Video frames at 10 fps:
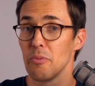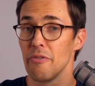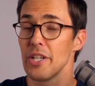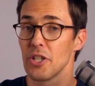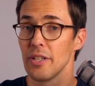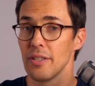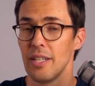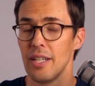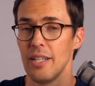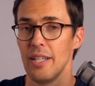vision,
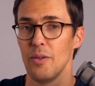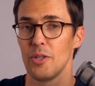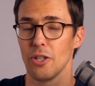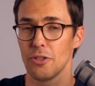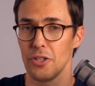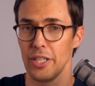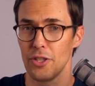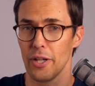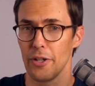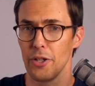which I also teach you
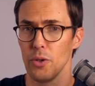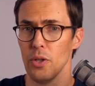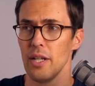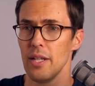how to do.